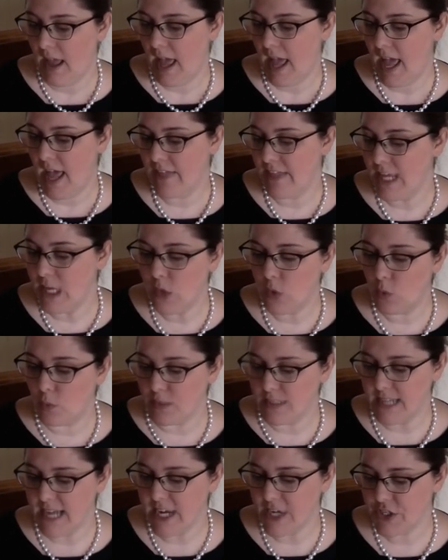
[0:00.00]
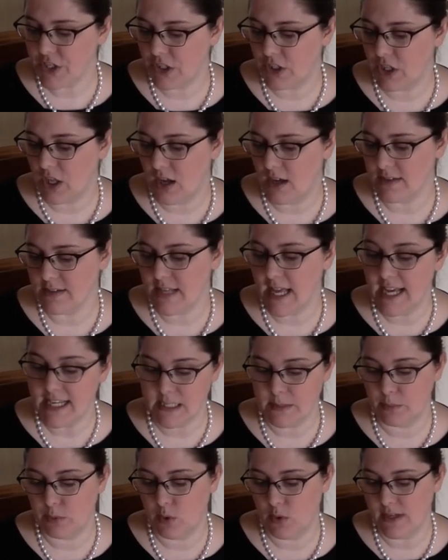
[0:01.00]
And the Equal Protection Clause, as
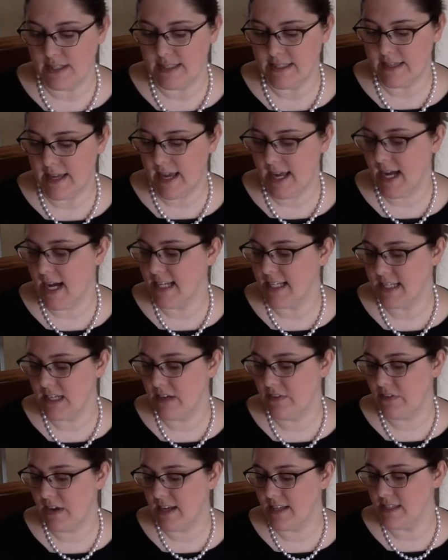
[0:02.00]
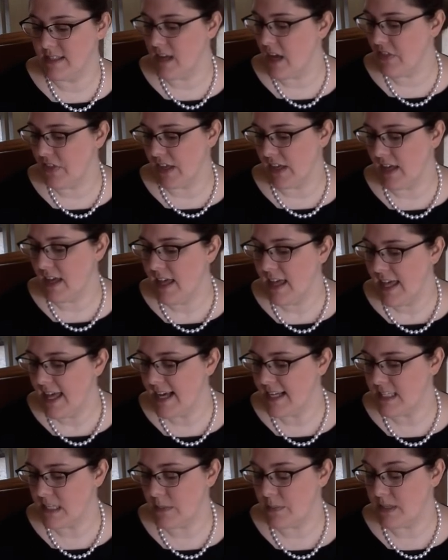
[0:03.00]
employed today, identifies nothing
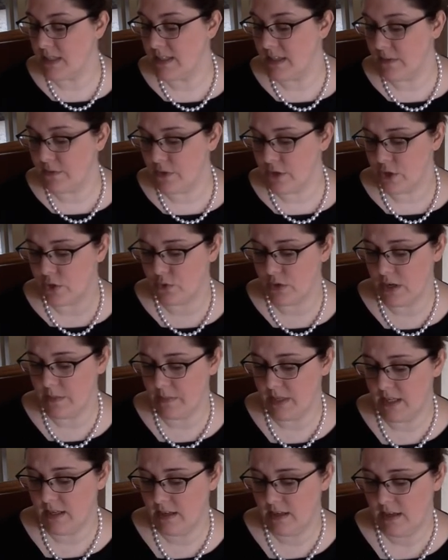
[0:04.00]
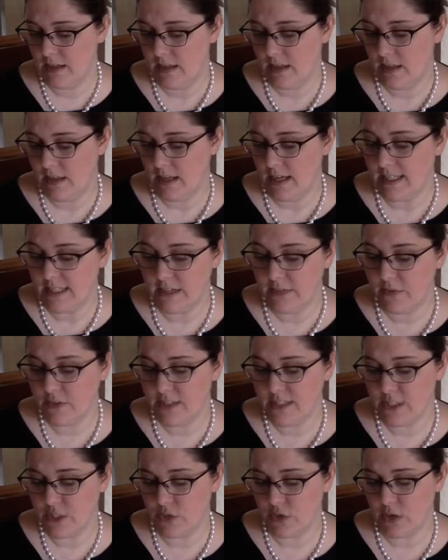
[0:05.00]
except a difference
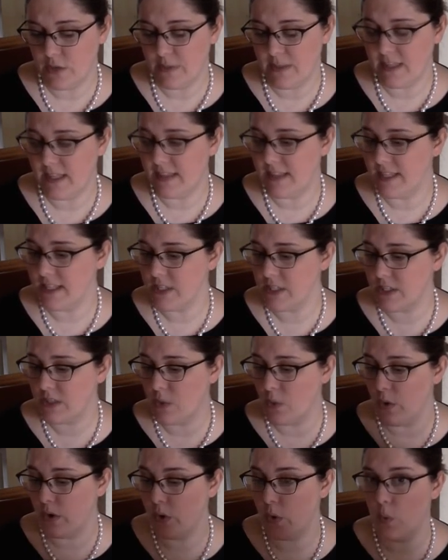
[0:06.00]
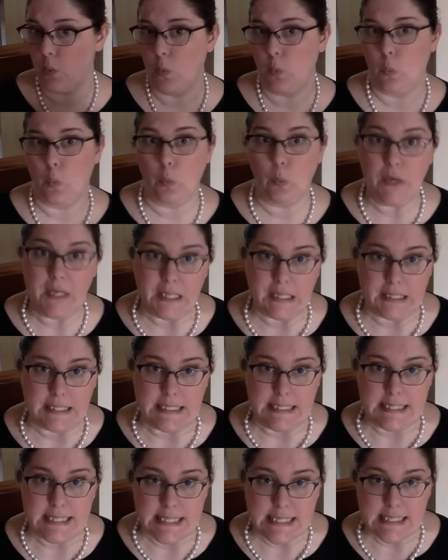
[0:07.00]
in treatment that this court
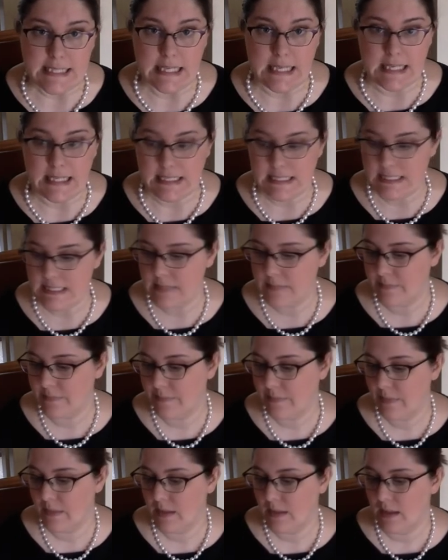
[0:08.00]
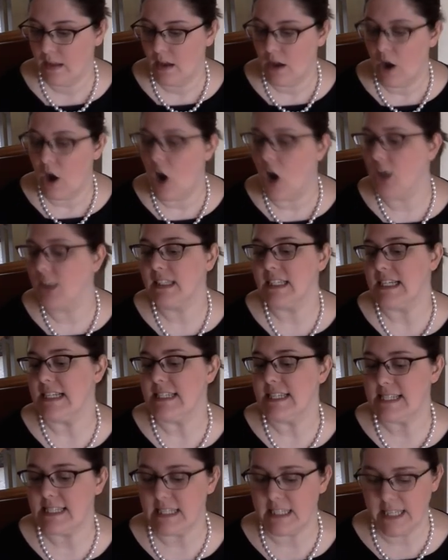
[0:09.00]
really dislikes. Hardly a
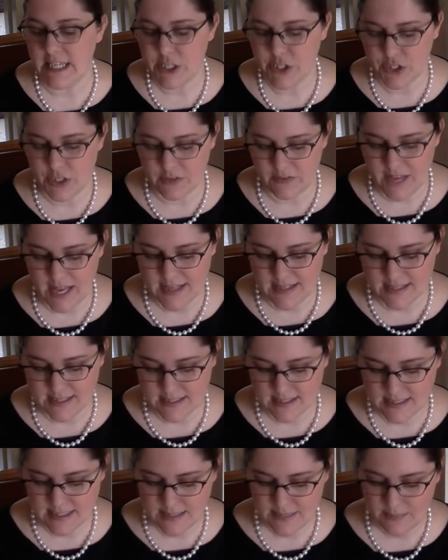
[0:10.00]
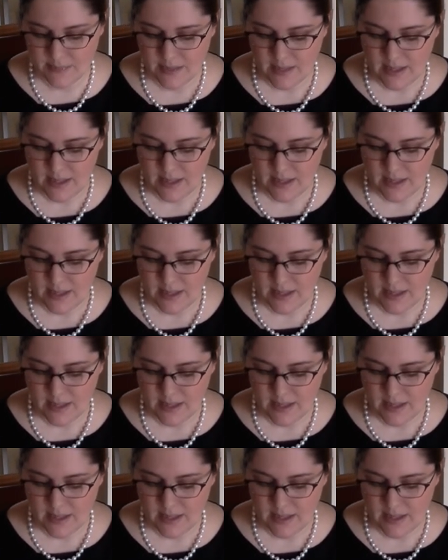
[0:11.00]
distillation of essence.